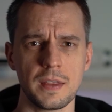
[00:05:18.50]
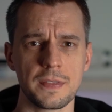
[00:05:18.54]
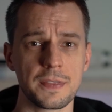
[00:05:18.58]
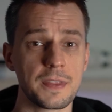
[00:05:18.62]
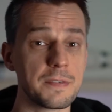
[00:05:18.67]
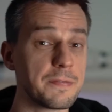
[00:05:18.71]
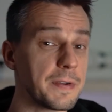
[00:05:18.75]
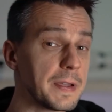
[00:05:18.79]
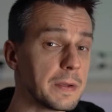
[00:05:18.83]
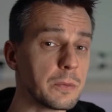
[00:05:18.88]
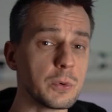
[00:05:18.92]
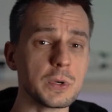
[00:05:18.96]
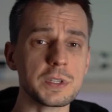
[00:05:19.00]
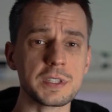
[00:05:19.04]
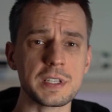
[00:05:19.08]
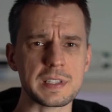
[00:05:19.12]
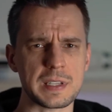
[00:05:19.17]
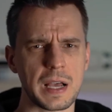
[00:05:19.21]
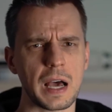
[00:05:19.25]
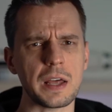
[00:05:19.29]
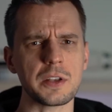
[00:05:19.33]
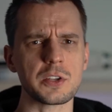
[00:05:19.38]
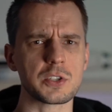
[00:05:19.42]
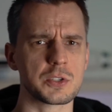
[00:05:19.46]
The thing with
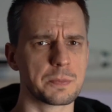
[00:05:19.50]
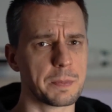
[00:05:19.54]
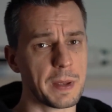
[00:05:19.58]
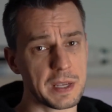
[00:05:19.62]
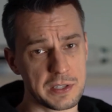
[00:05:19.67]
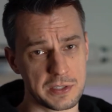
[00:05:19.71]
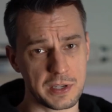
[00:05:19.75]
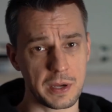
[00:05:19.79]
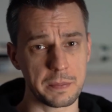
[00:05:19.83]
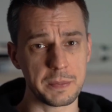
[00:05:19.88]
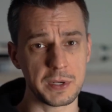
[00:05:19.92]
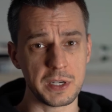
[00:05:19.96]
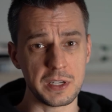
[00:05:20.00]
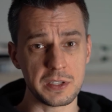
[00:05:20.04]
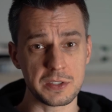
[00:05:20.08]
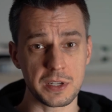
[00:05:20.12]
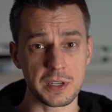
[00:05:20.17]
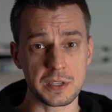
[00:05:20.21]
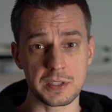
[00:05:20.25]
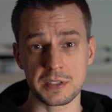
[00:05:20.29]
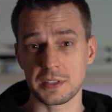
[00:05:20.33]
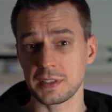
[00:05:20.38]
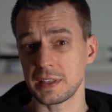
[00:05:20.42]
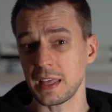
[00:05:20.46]
these other space companies
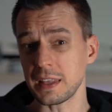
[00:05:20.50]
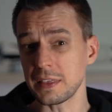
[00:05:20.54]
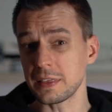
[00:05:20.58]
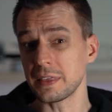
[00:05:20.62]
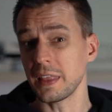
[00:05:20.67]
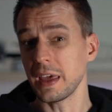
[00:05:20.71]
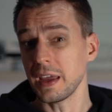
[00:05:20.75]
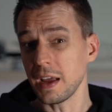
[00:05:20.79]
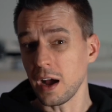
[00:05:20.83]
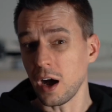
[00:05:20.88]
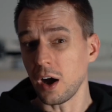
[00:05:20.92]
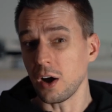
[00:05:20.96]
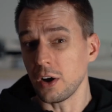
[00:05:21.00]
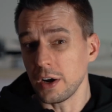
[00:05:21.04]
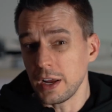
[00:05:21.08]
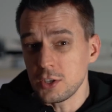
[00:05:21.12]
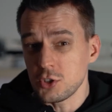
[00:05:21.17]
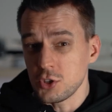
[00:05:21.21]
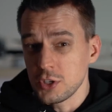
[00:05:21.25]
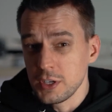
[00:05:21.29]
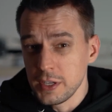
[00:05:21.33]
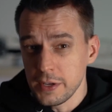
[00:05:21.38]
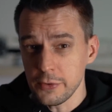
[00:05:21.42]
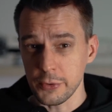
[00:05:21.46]
is that they are
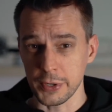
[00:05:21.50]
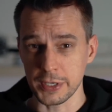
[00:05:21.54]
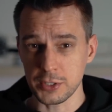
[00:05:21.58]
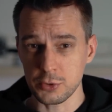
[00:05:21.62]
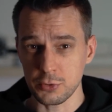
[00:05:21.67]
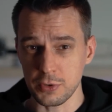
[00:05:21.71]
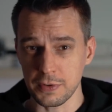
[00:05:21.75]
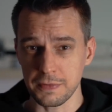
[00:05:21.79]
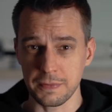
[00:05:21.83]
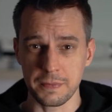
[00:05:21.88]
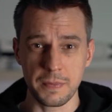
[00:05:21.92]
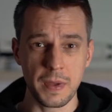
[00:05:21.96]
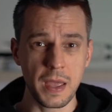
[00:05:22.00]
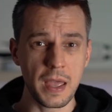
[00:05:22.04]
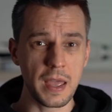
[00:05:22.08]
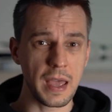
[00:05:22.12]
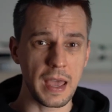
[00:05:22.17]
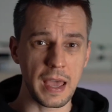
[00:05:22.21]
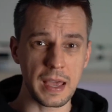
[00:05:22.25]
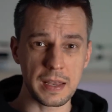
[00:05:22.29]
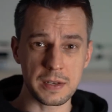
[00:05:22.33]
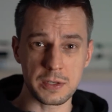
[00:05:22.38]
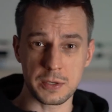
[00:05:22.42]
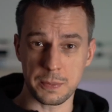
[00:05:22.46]
engineering driven
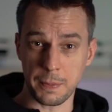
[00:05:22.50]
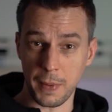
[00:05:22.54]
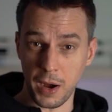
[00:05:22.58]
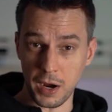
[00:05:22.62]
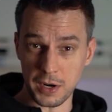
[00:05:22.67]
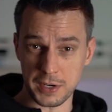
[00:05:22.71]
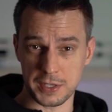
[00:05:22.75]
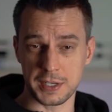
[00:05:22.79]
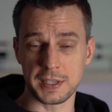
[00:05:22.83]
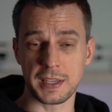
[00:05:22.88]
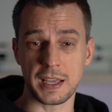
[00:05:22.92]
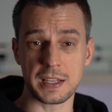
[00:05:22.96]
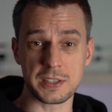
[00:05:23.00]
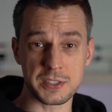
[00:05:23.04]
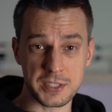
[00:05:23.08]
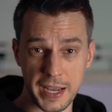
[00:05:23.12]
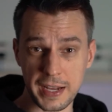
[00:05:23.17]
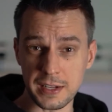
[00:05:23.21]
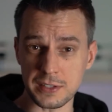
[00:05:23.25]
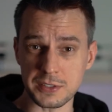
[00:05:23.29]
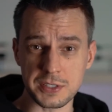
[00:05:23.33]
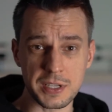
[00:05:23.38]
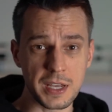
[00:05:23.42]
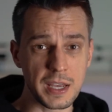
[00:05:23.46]
and marketing and
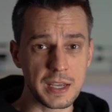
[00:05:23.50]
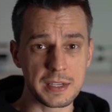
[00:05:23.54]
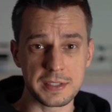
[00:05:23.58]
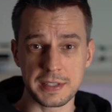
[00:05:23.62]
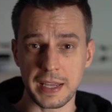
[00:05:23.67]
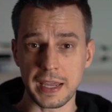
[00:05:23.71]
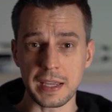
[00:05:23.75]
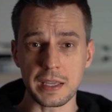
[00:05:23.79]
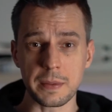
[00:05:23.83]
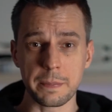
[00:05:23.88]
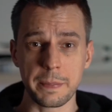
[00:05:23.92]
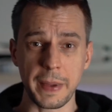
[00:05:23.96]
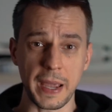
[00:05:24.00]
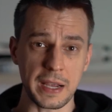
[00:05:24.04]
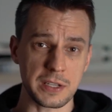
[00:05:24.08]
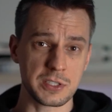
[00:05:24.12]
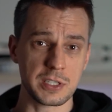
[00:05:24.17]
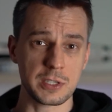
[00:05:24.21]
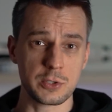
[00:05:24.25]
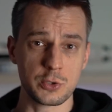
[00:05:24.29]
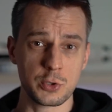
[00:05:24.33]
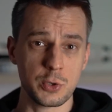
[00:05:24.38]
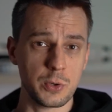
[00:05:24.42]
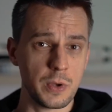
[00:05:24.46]
sales take a
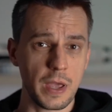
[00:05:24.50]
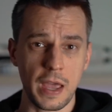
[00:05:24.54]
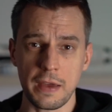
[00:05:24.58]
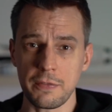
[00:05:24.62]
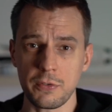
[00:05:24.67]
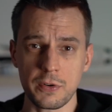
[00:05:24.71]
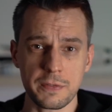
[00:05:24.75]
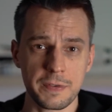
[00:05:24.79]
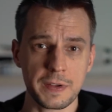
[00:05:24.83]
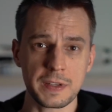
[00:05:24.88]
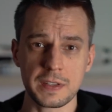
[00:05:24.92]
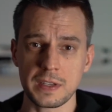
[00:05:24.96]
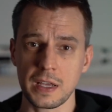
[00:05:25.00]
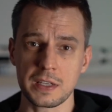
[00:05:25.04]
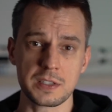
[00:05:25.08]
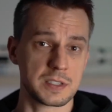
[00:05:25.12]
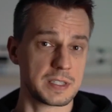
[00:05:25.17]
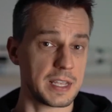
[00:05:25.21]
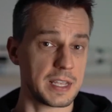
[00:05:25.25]
backseat to everything that's